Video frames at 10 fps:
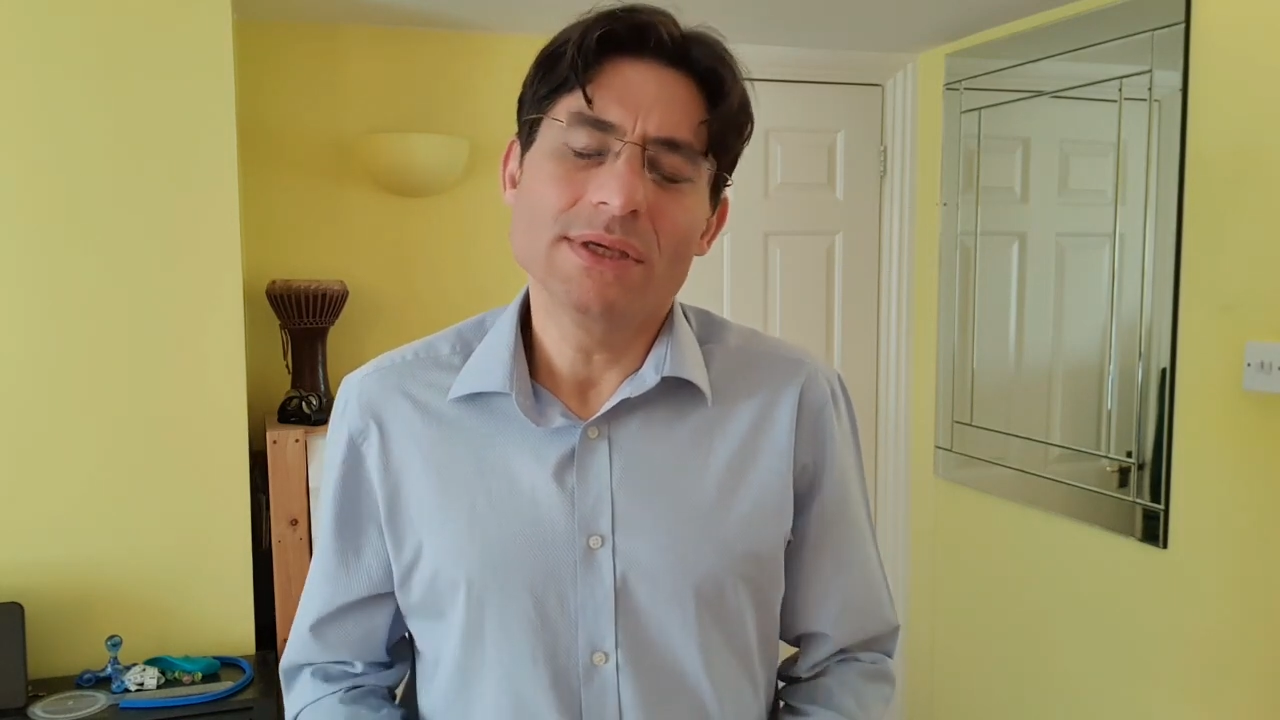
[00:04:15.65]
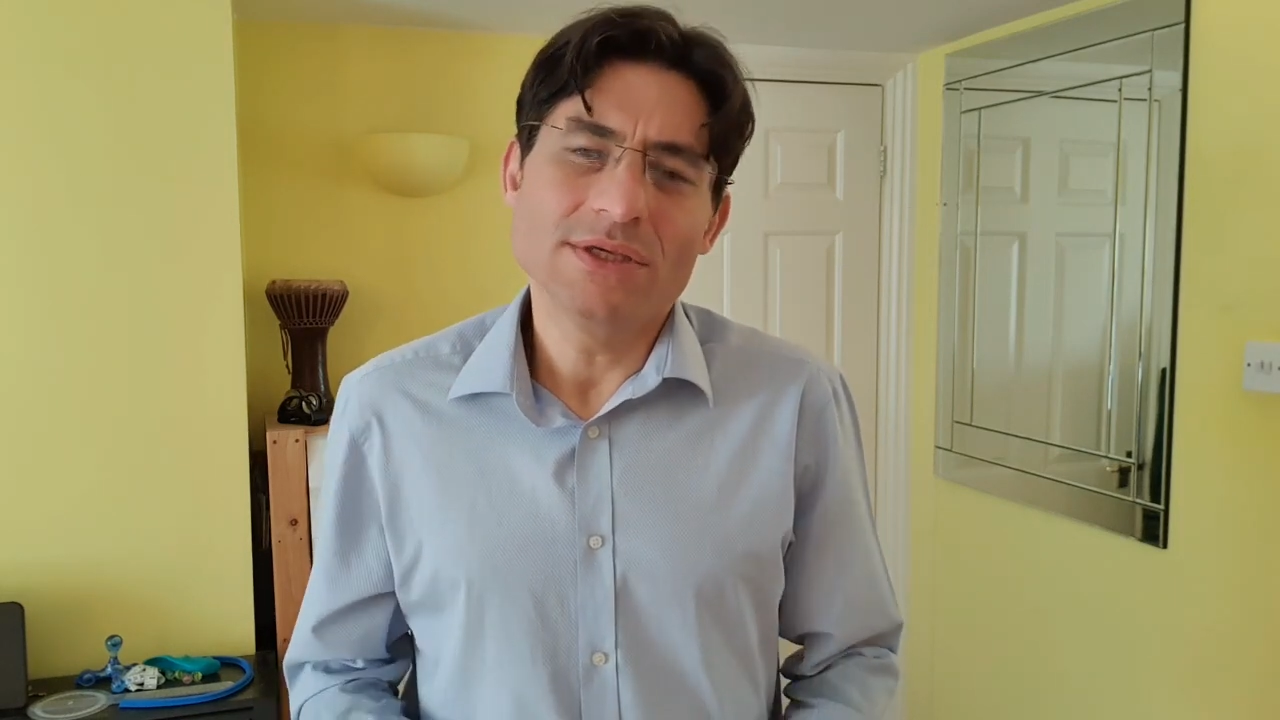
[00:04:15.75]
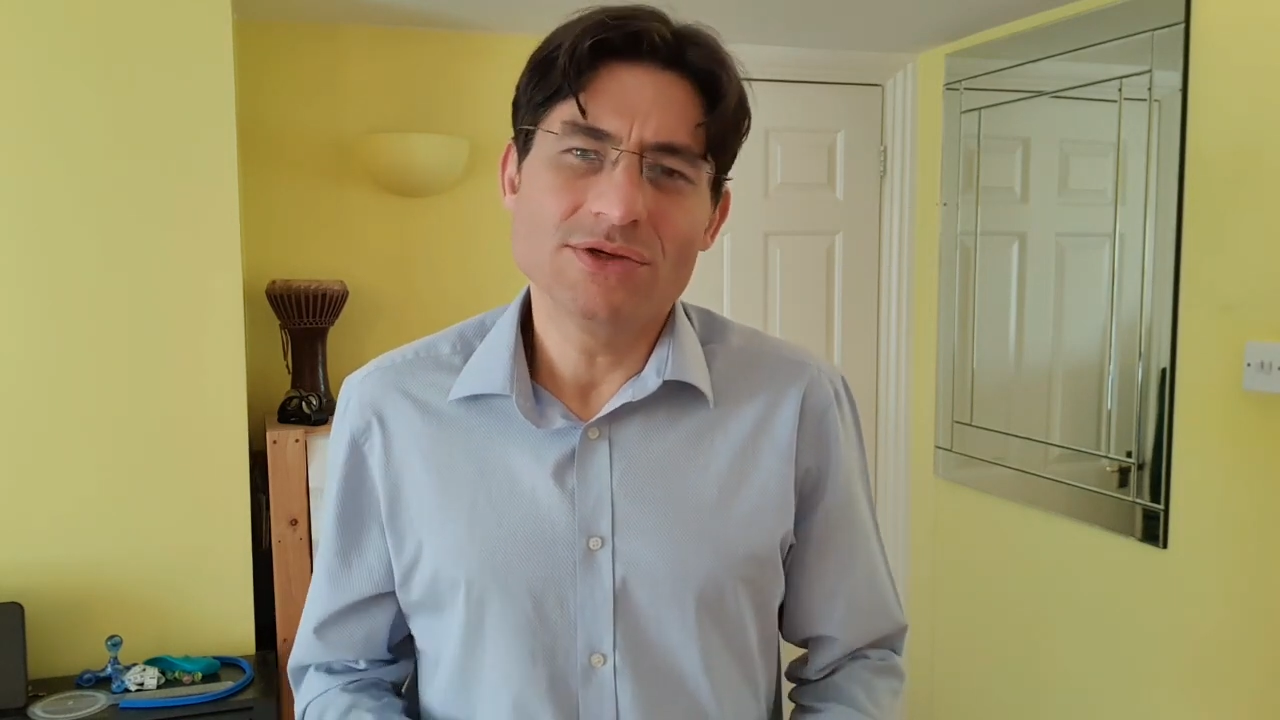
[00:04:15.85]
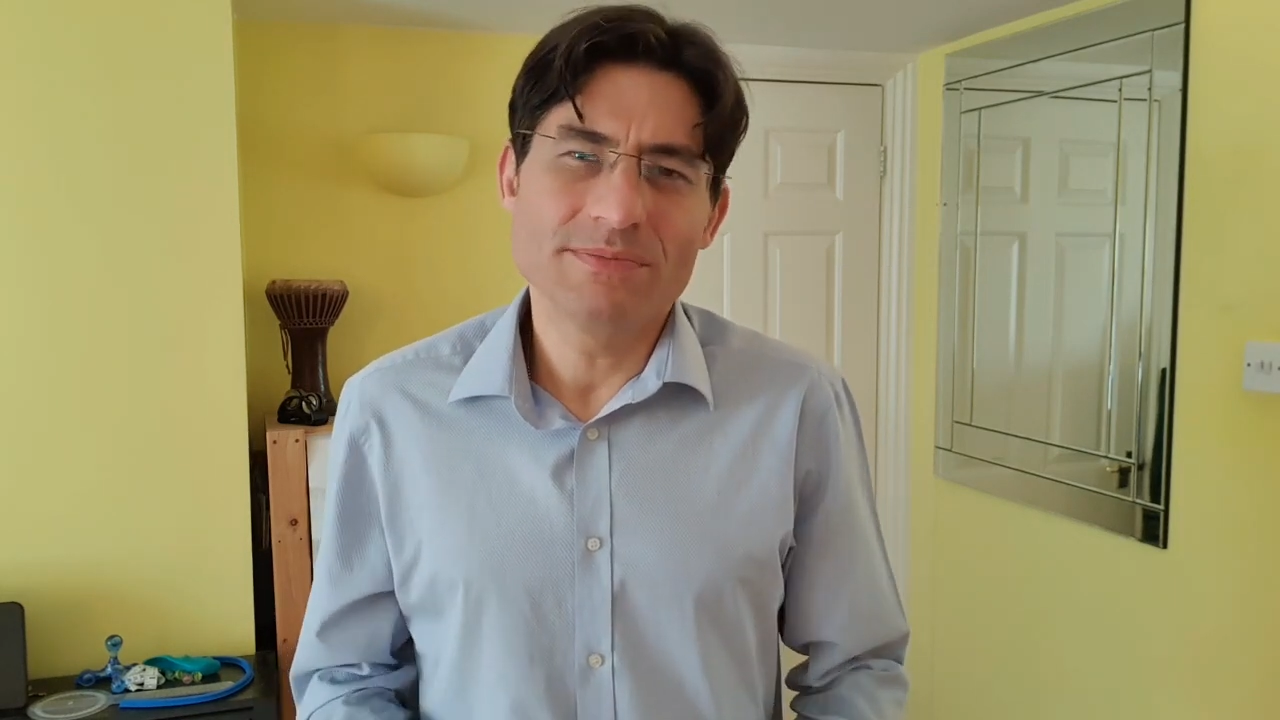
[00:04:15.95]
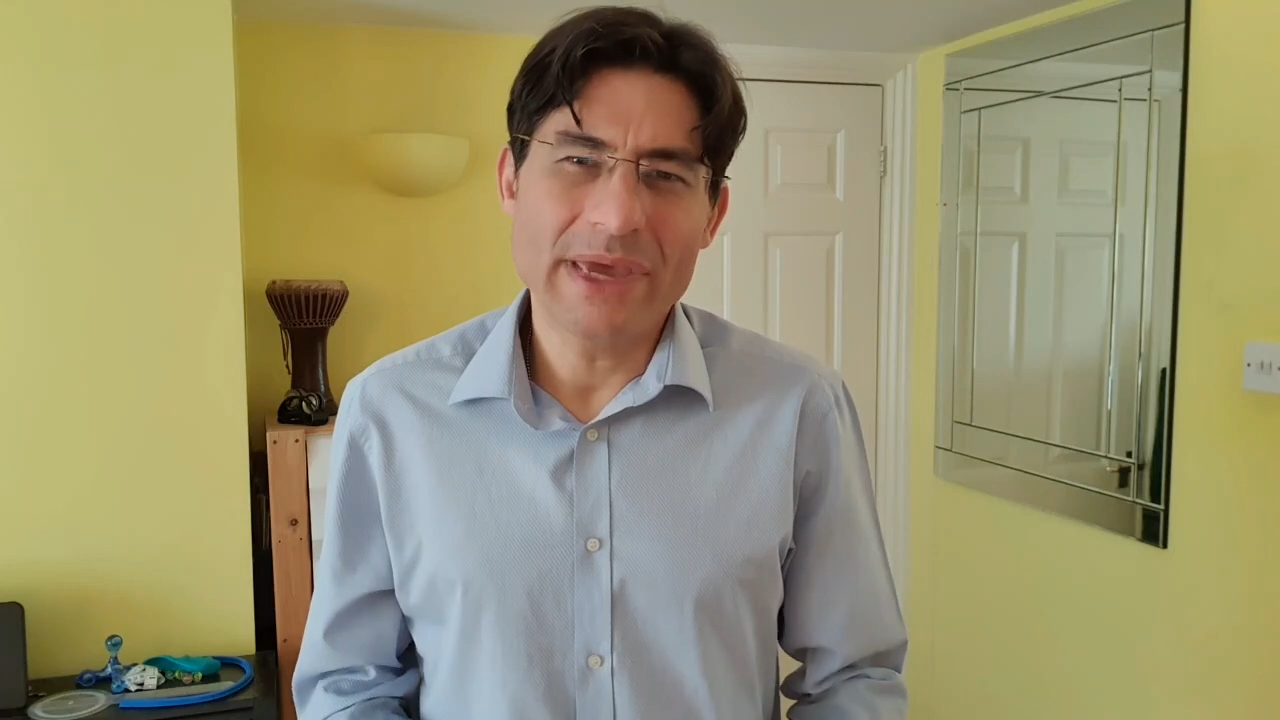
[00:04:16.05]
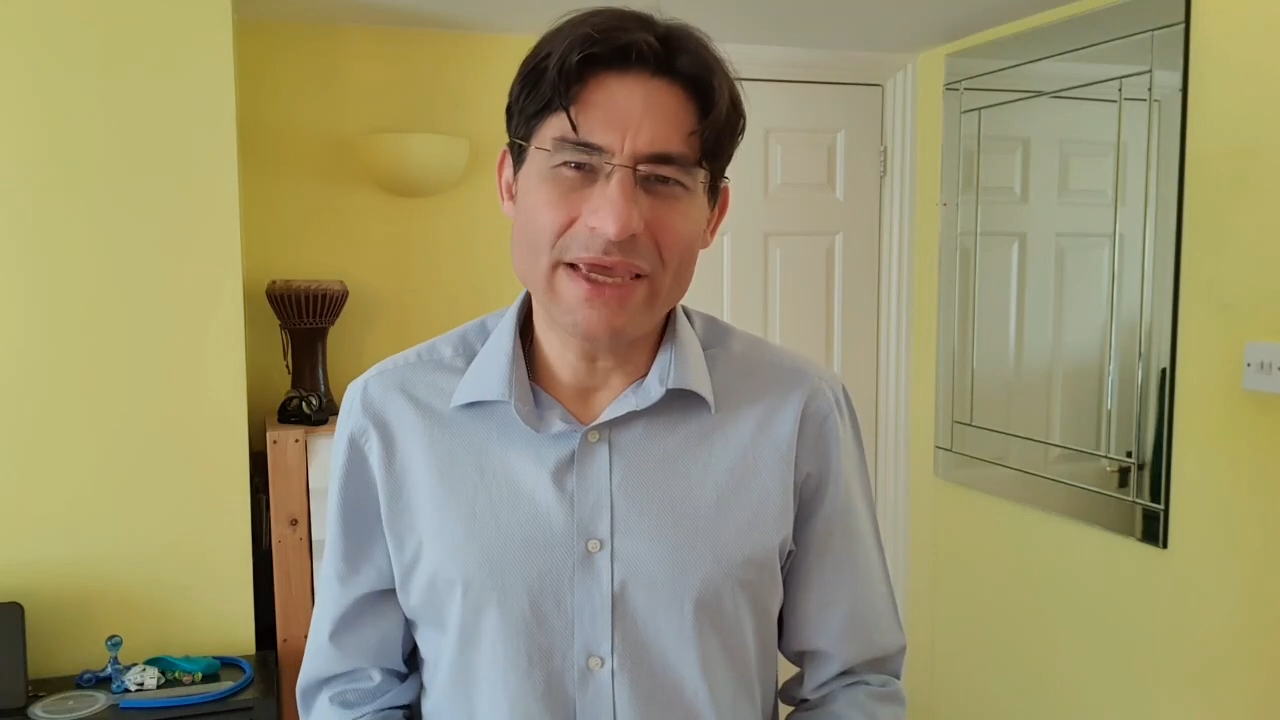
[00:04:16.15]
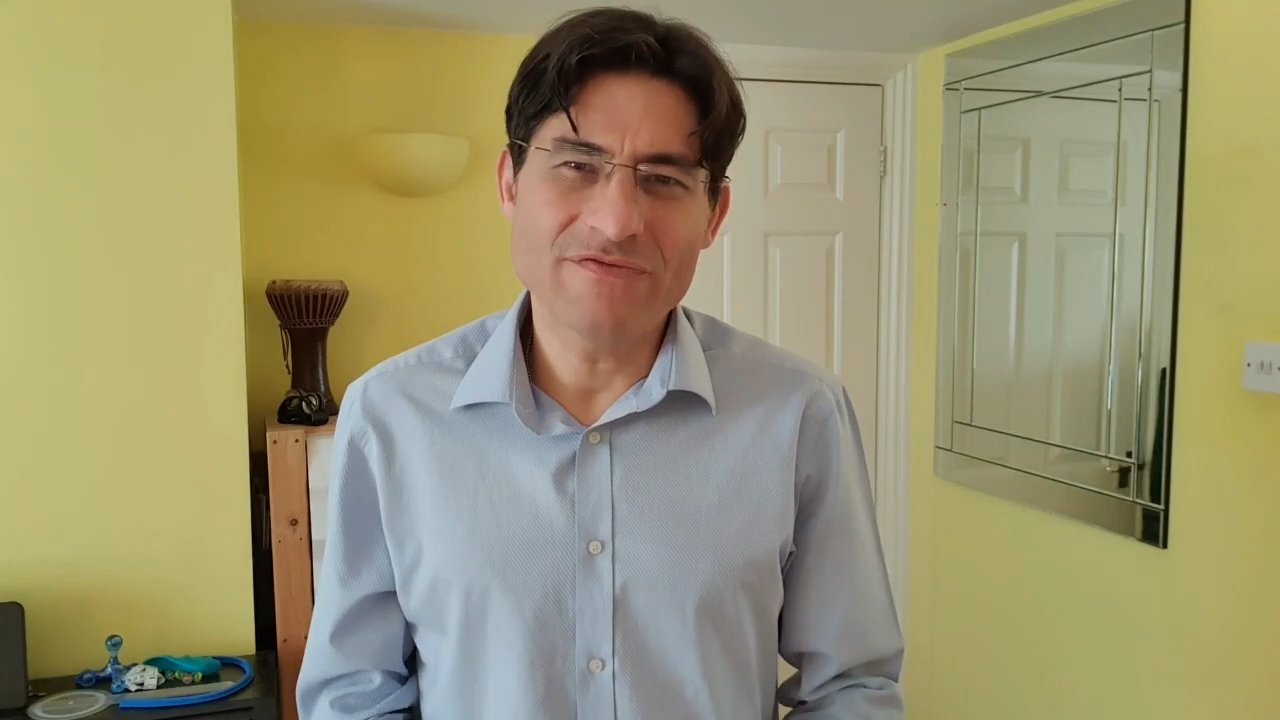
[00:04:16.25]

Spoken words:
you may